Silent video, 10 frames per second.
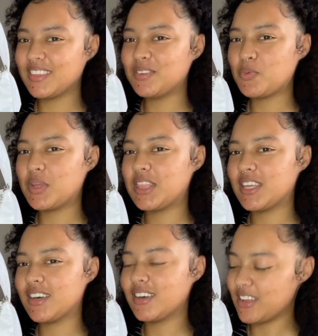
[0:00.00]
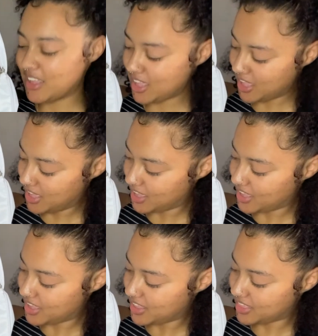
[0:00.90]
with the
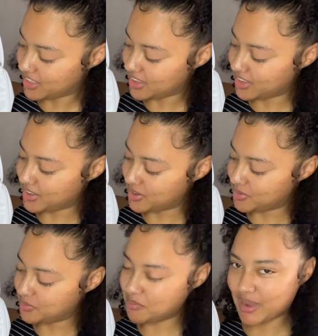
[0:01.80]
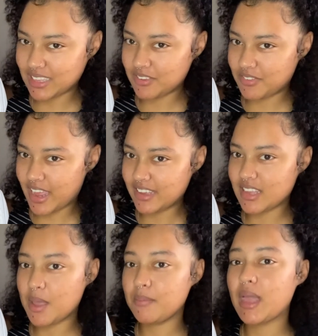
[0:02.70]
butterflies.
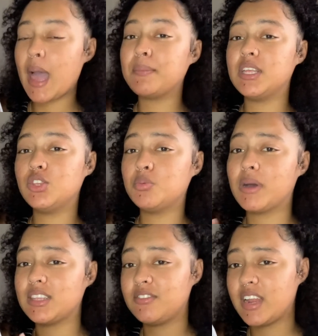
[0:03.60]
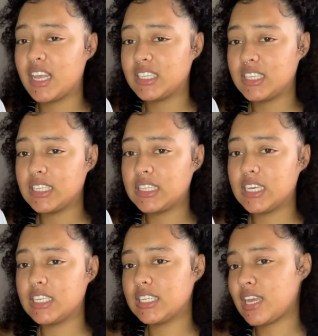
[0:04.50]
I'm into butterflies these
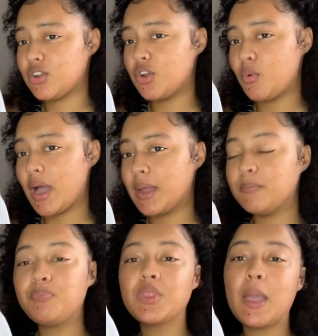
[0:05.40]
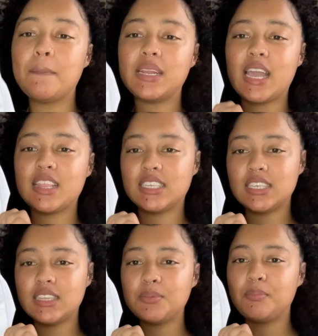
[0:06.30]
days, I don't know why. But yeah, this
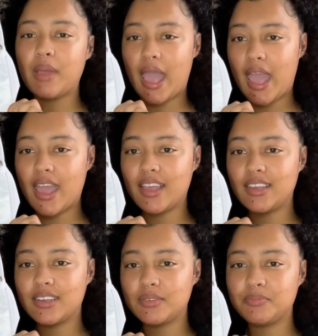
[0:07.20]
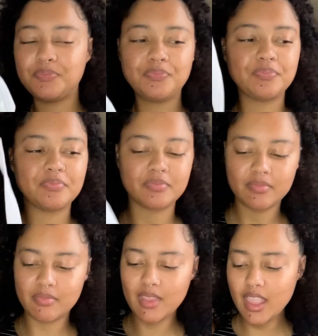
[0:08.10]
is the bag.
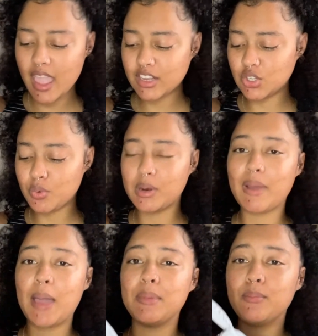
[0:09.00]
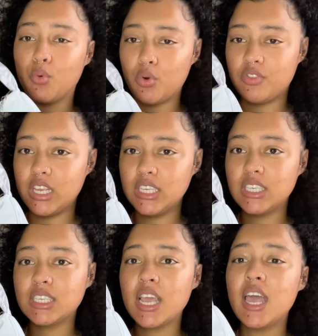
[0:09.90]
I actually want to buy me more of
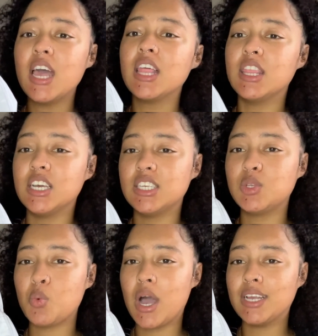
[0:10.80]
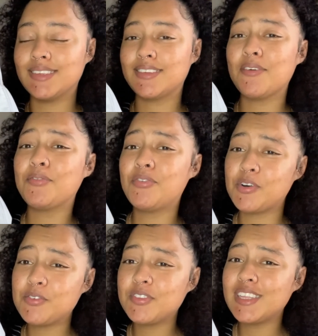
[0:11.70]
these. This was
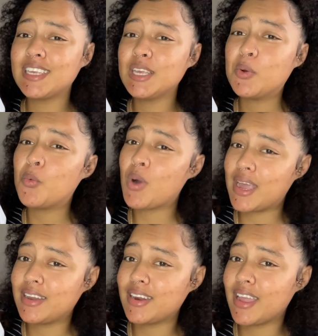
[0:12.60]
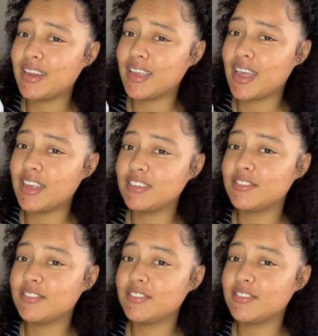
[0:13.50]
51 rand, guys.